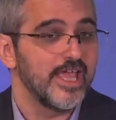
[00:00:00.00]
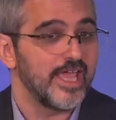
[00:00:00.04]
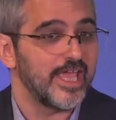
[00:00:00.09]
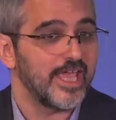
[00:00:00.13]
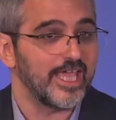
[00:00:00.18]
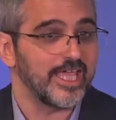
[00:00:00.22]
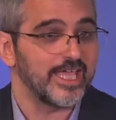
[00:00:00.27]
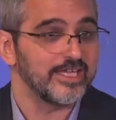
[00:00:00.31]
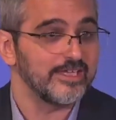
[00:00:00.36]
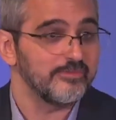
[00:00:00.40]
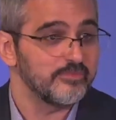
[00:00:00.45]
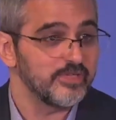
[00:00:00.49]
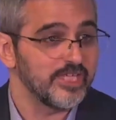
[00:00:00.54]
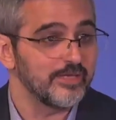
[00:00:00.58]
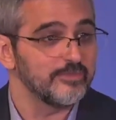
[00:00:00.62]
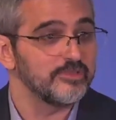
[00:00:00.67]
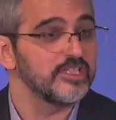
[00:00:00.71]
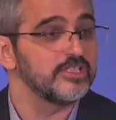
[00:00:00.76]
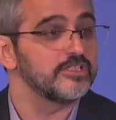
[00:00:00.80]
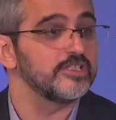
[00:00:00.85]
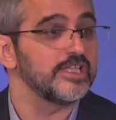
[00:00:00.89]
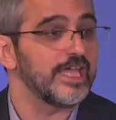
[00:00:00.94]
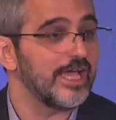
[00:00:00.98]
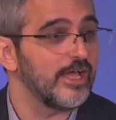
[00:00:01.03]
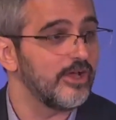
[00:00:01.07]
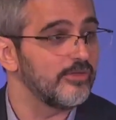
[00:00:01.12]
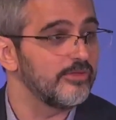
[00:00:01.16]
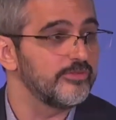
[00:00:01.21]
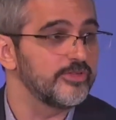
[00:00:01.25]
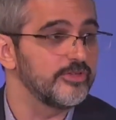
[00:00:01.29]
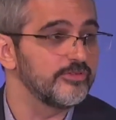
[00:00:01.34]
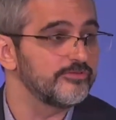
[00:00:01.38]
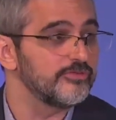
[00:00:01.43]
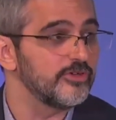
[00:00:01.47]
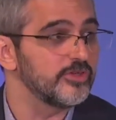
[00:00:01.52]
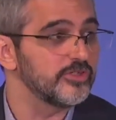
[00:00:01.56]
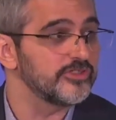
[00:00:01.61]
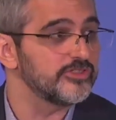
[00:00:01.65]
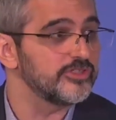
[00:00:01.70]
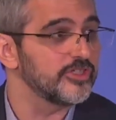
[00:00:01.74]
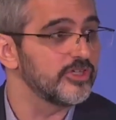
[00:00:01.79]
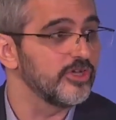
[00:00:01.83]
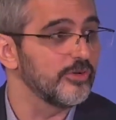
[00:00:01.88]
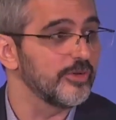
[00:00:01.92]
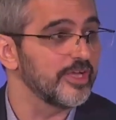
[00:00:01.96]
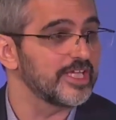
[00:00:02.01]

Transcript: and be able to allow your folks to go